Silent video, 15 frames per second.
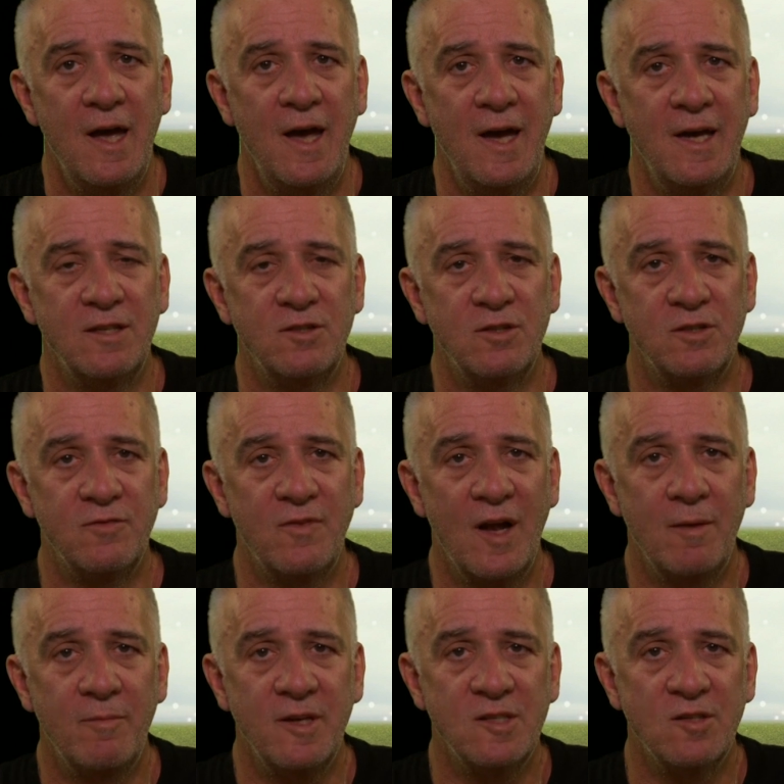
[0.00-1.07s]
and to
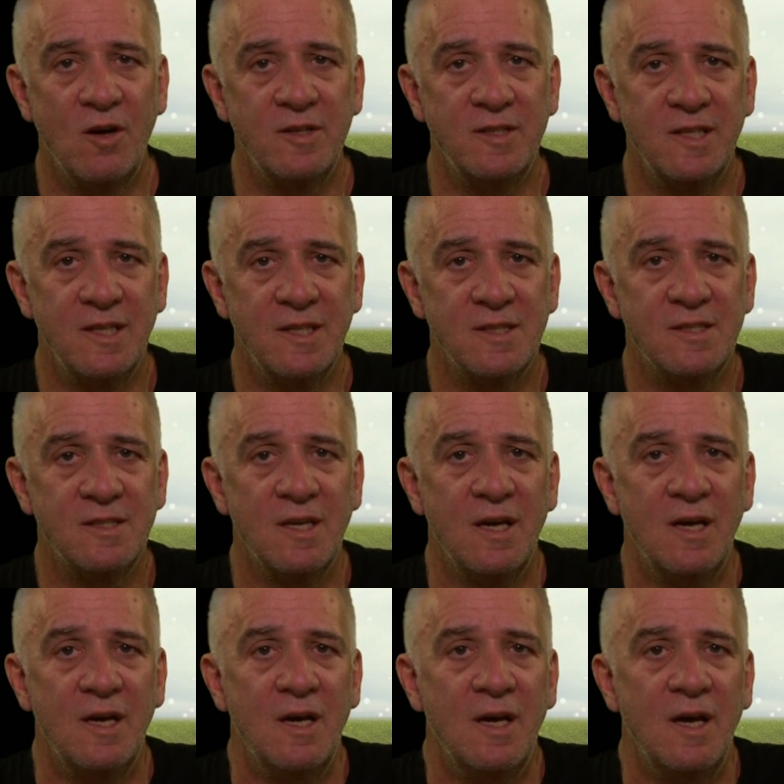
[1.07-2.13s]
develop these ideas
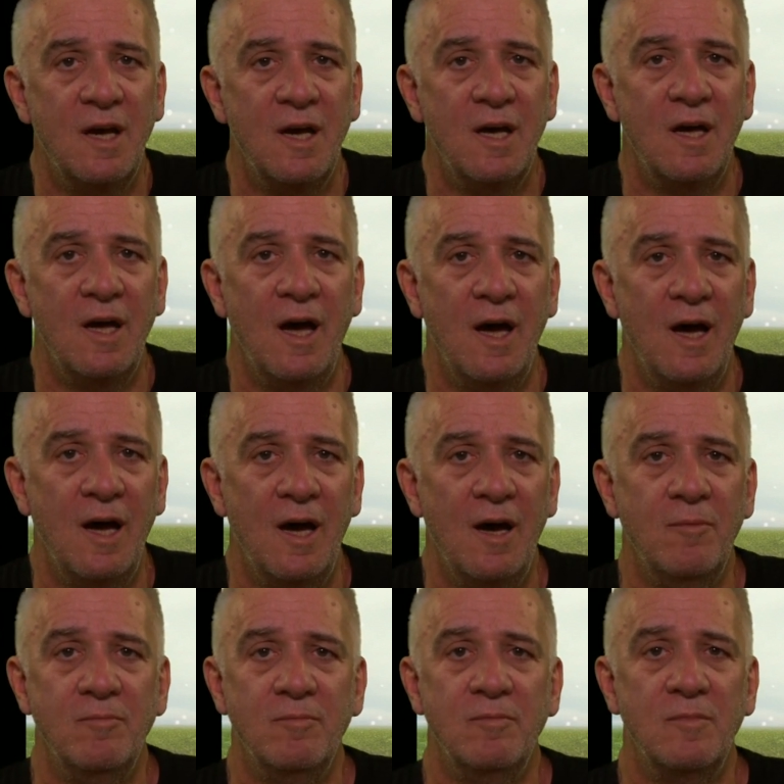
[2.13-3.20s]

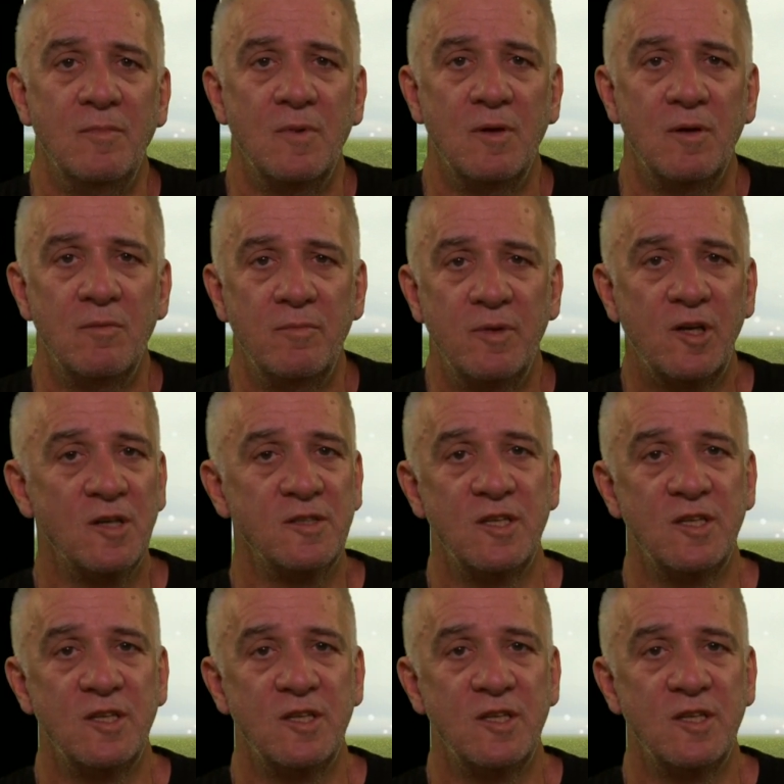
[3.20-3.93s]
because